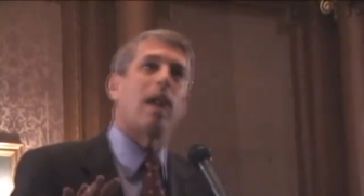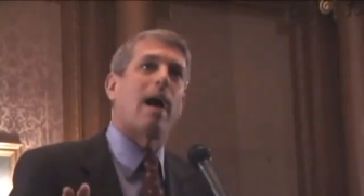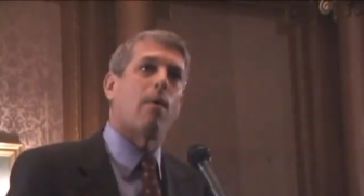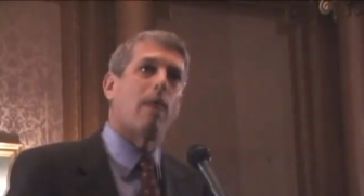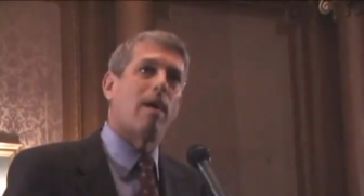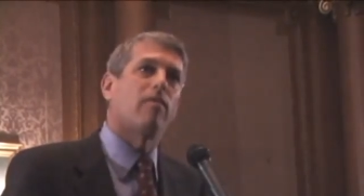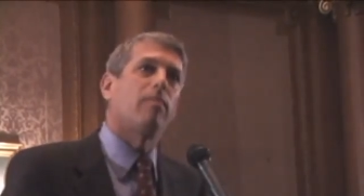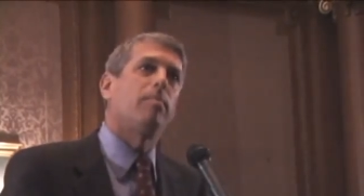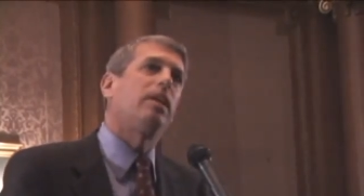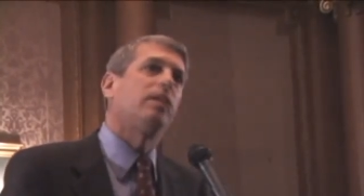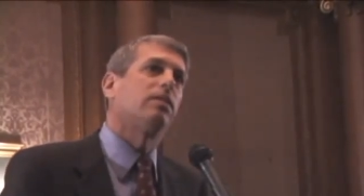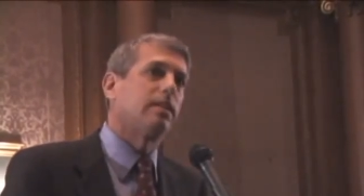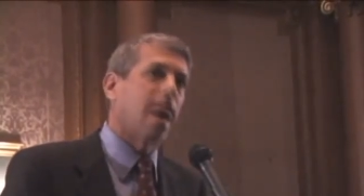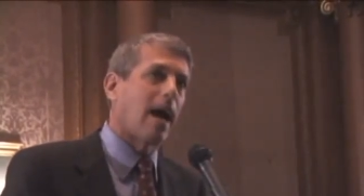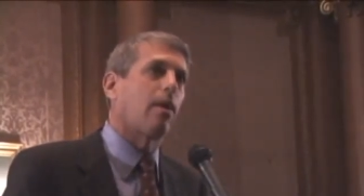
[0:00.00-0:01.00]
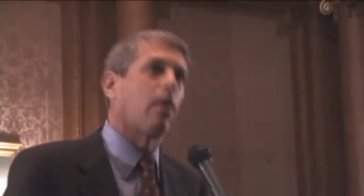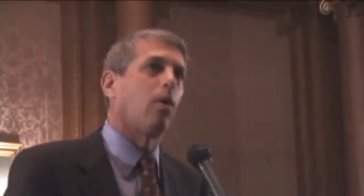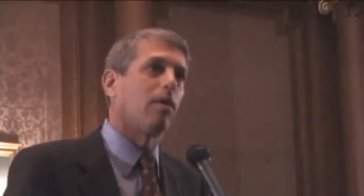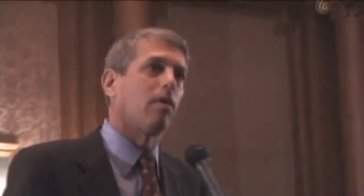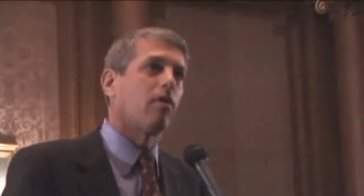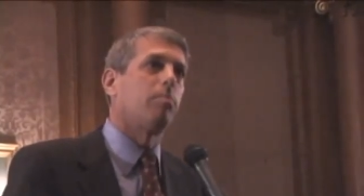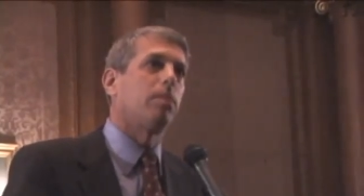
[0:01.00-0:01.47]
however, because not
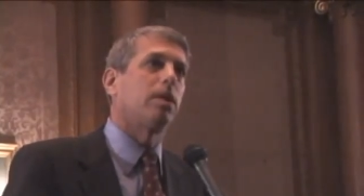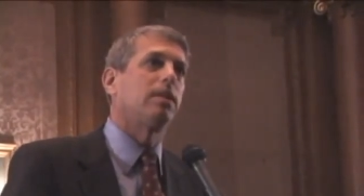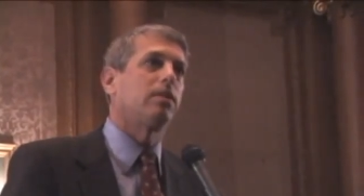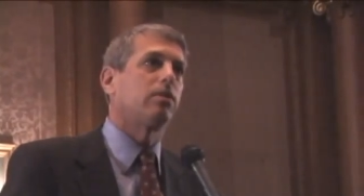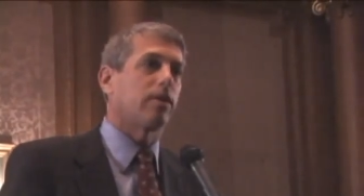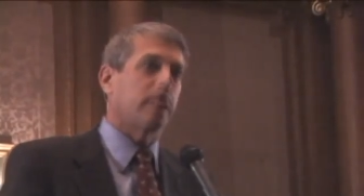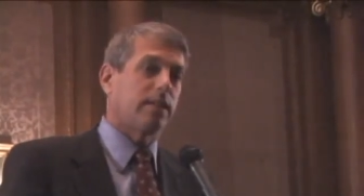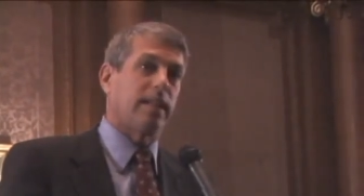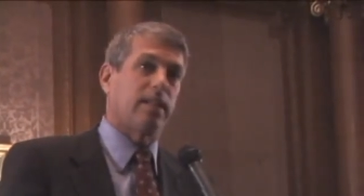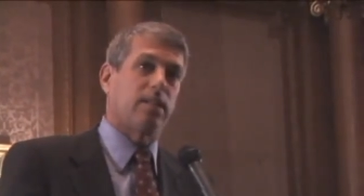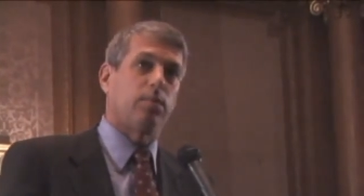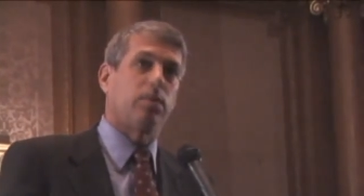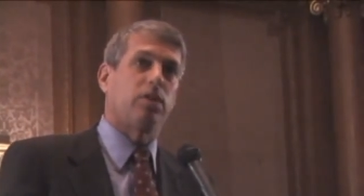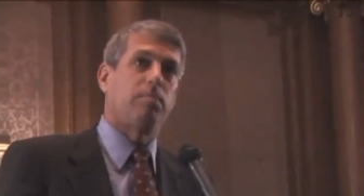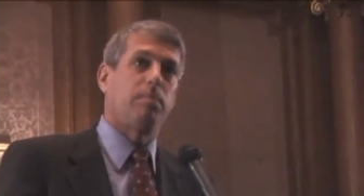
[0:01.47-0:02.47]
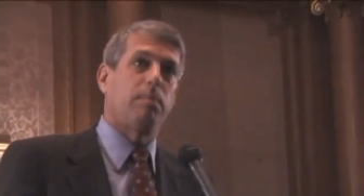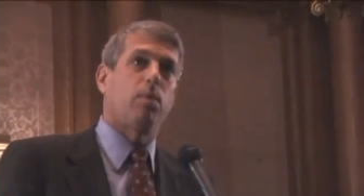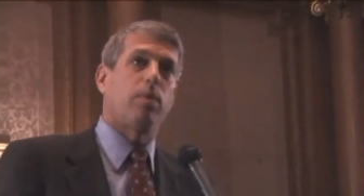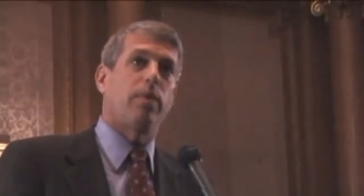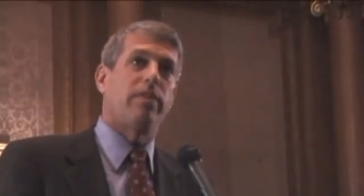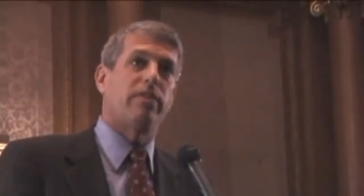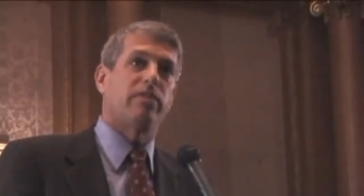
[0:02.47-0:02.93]
all of our buildings are accessible to
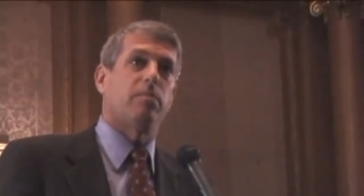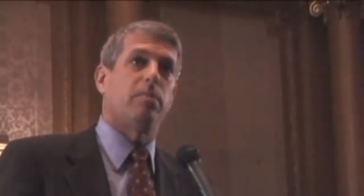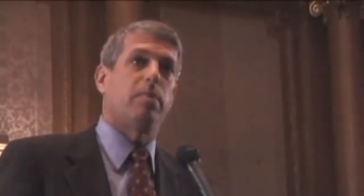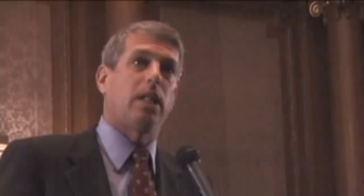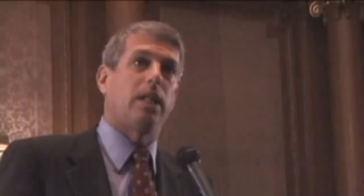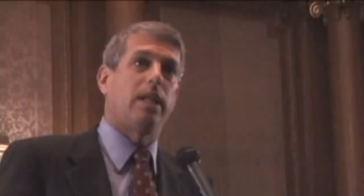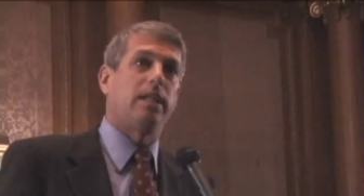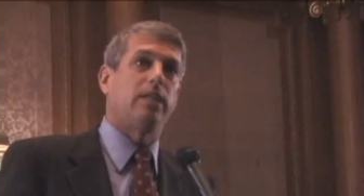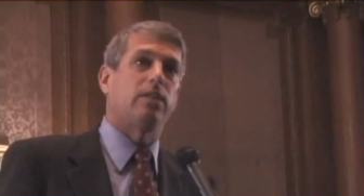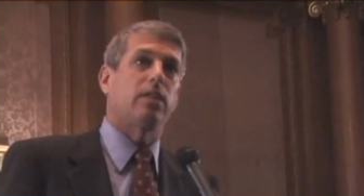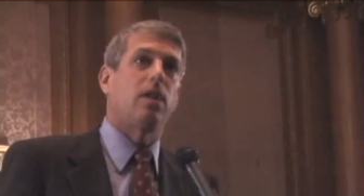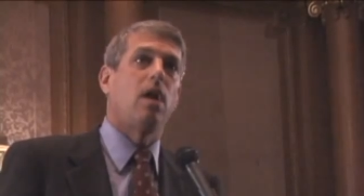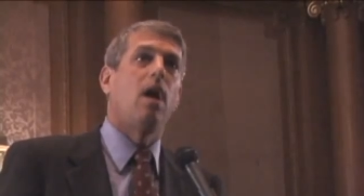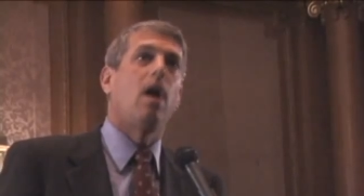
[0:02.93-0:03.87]
people with disabilities.